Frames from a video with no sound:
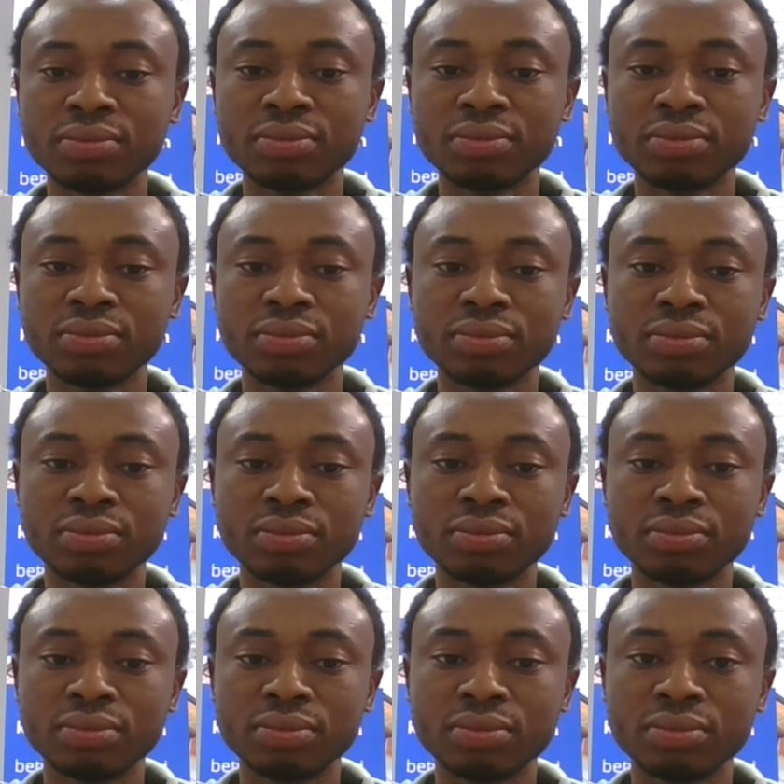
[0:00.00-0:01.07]

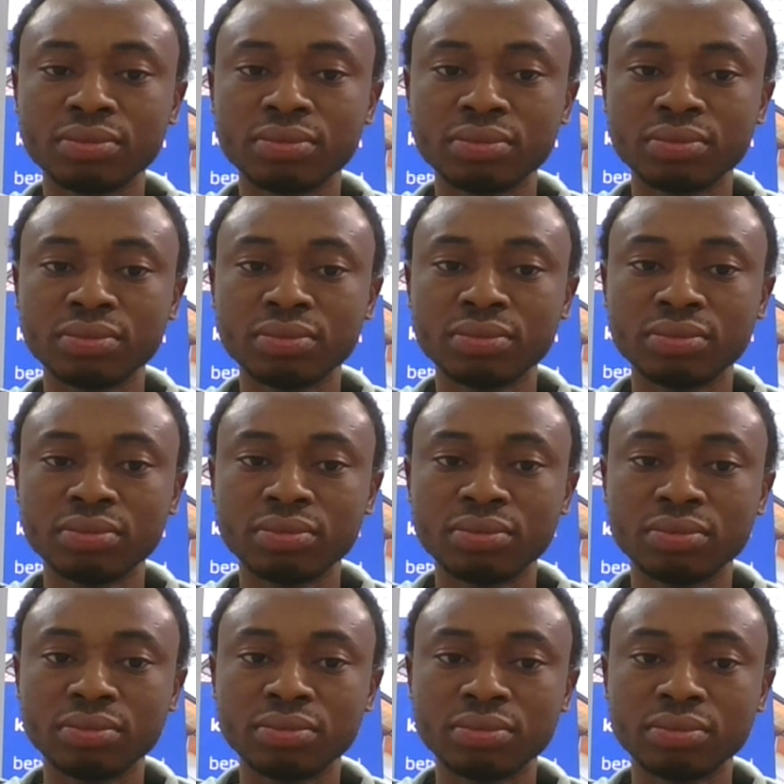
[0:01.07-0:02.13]

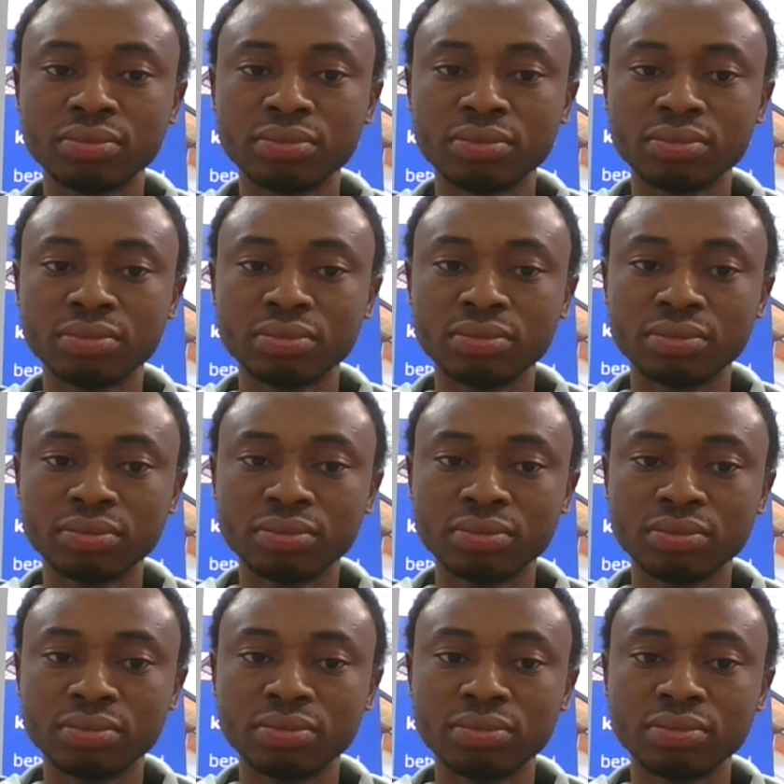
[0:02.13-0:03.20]

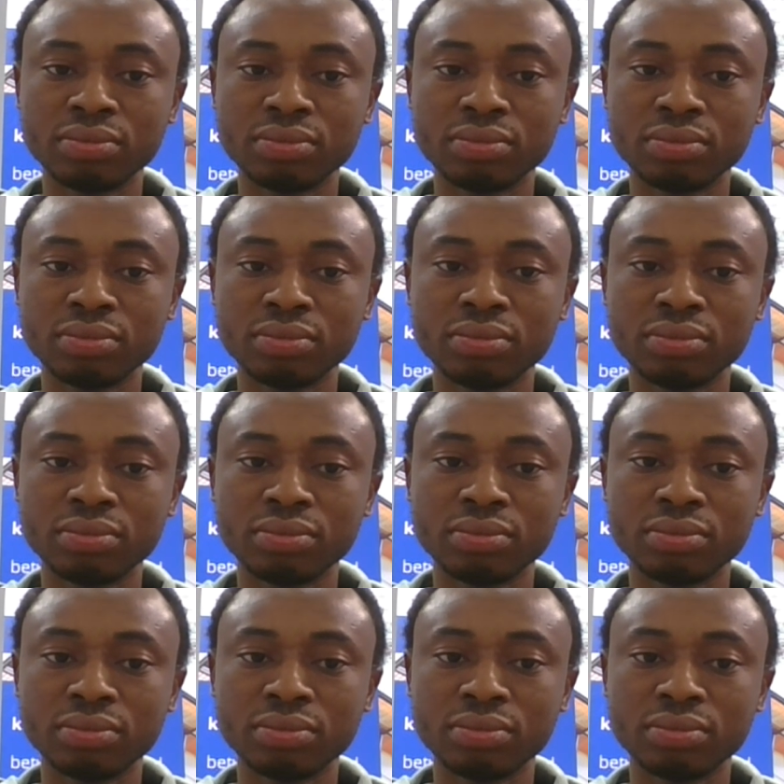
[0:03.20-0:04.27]

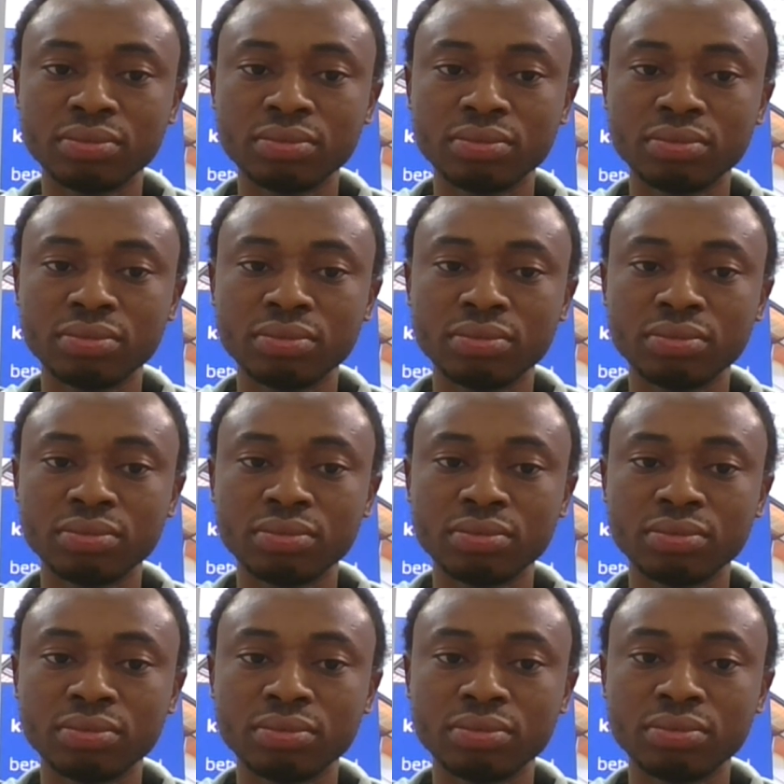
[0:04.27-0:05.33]

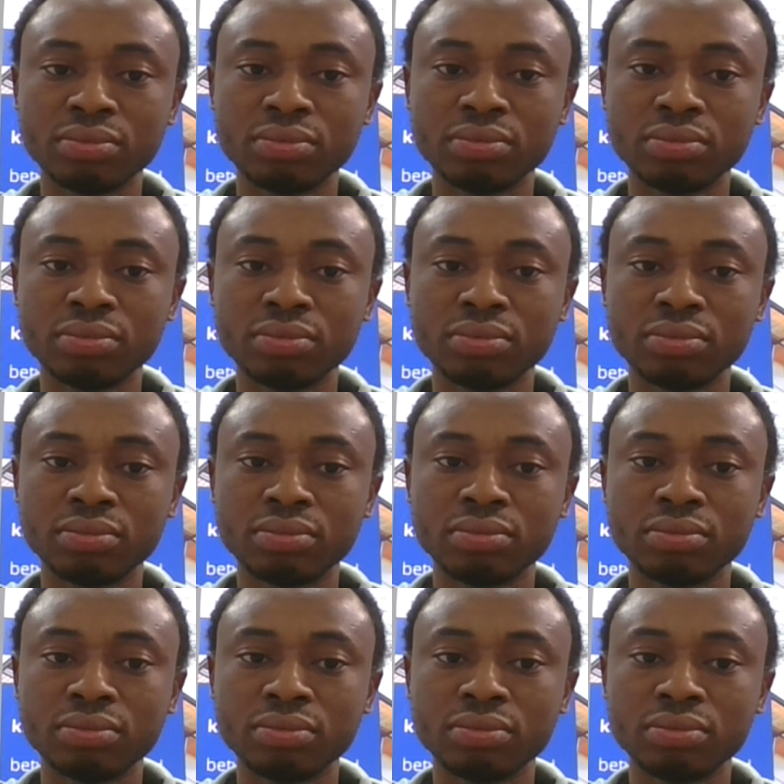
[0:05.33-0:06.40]

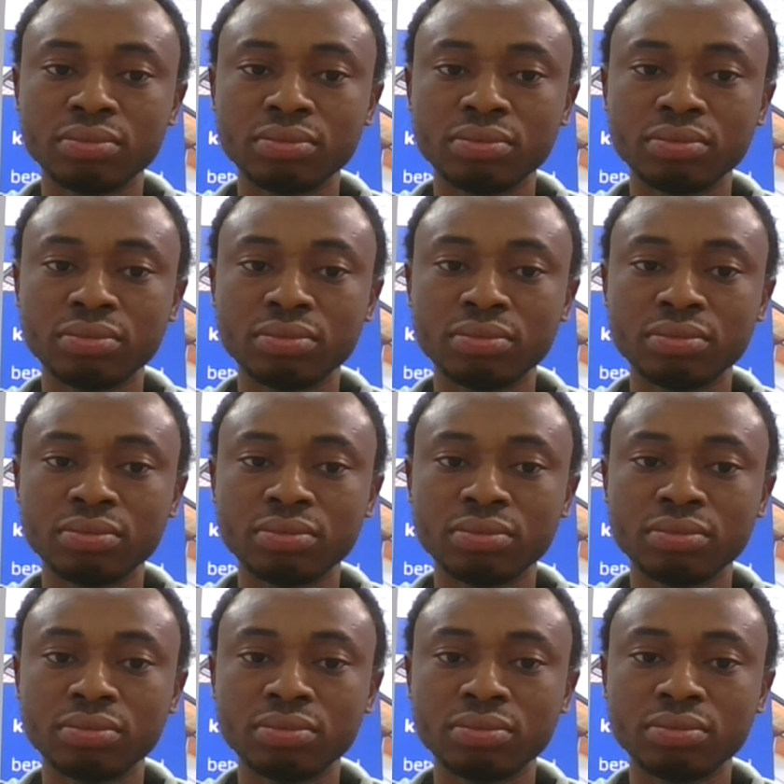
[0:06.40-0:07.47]

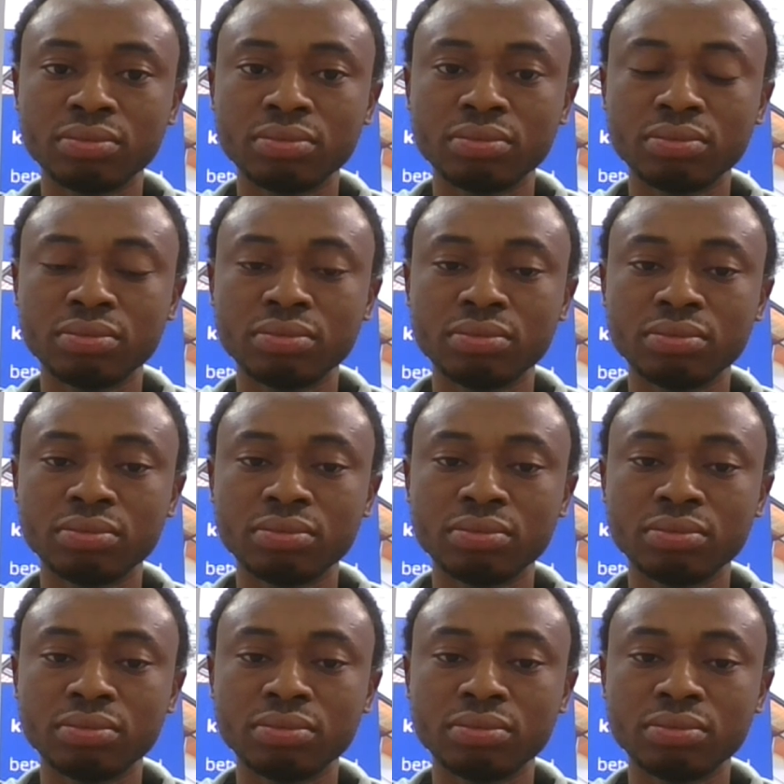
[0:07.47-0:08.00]
No words are spoken by the person on screen.